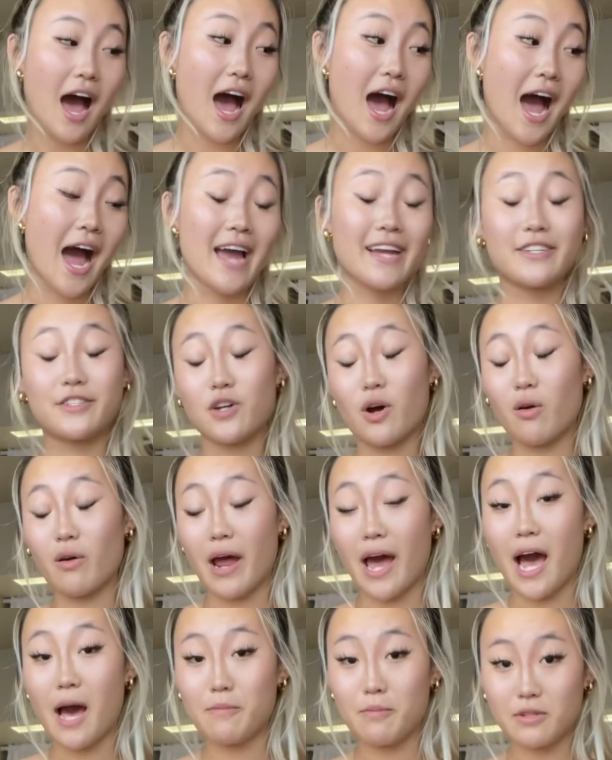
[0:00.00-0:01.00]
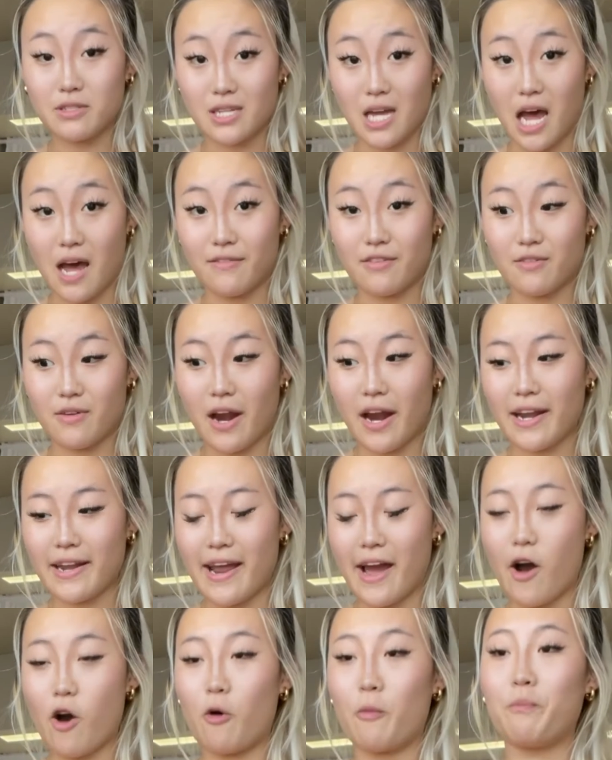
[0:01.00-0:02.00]
I don't happen to have it right
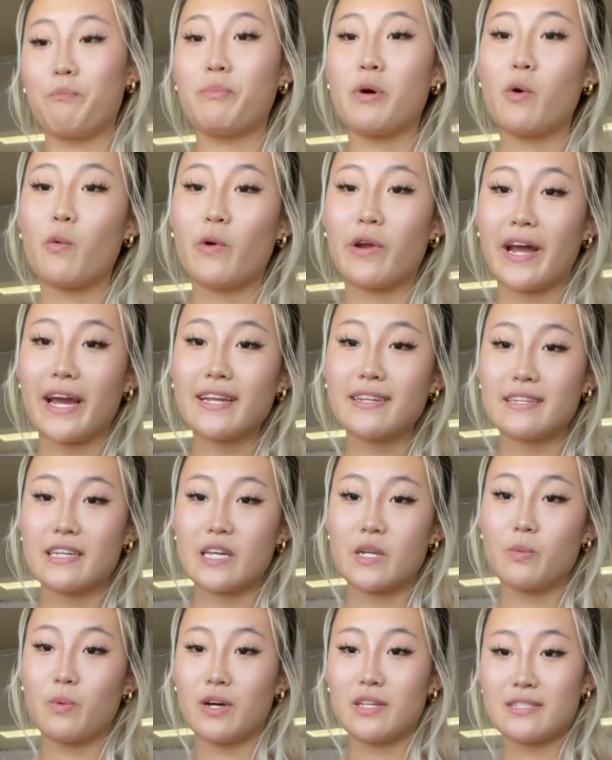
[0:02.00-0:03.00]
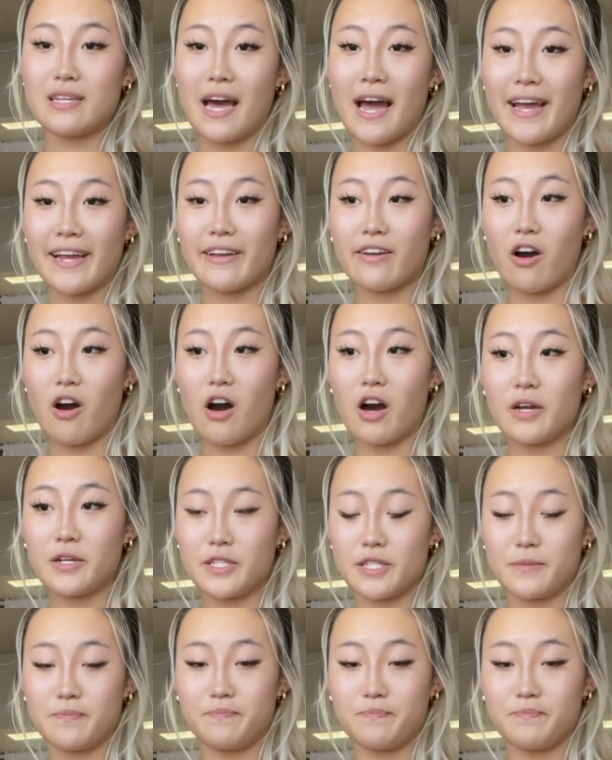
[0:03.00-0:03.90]
now, but what I did was I got